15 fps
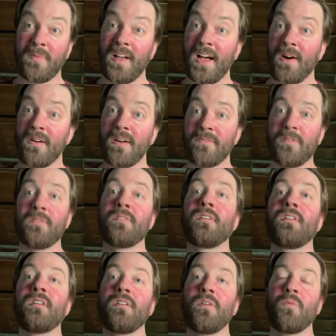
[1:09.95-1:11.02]
However,
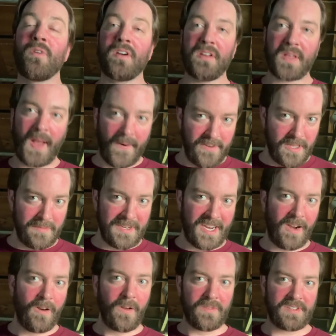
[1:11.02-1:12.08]
we're going to cover the material in